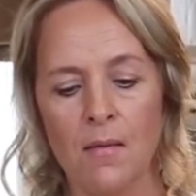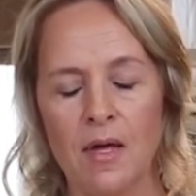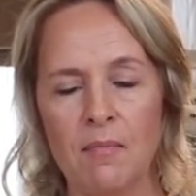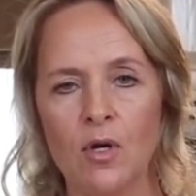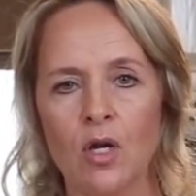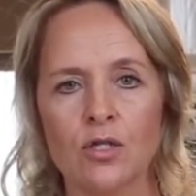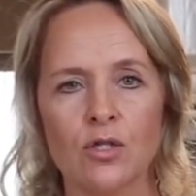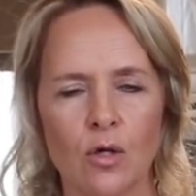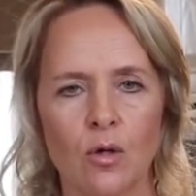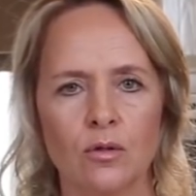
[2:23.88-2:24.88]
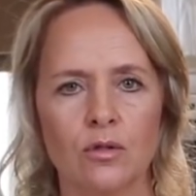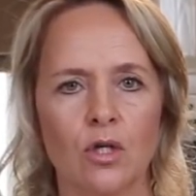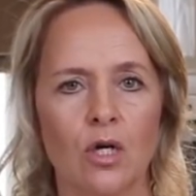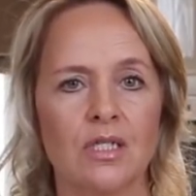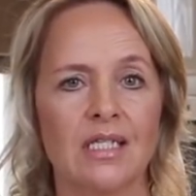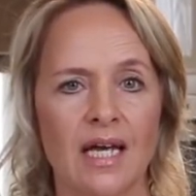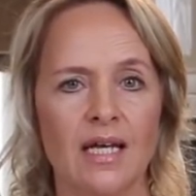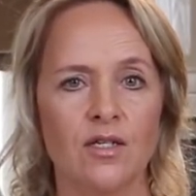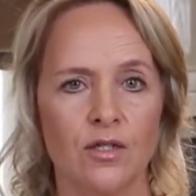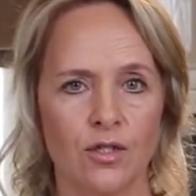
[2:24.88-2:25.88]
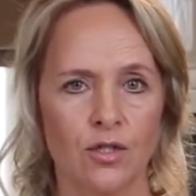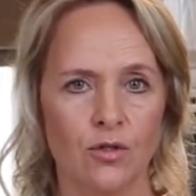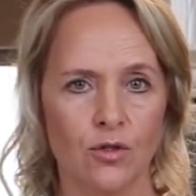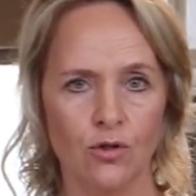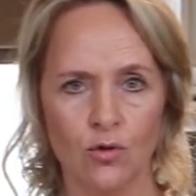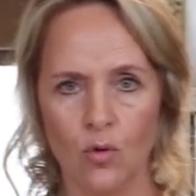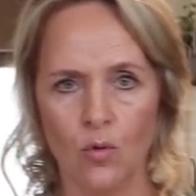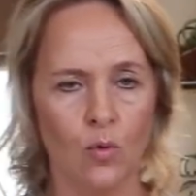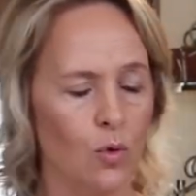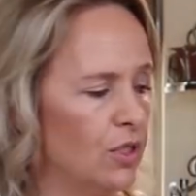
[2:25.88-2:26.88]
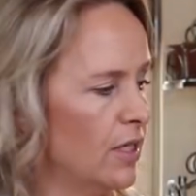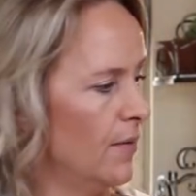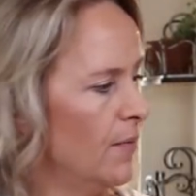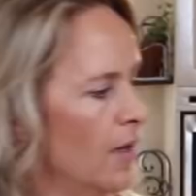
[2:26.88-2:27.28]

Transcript: people are sold containers to store water.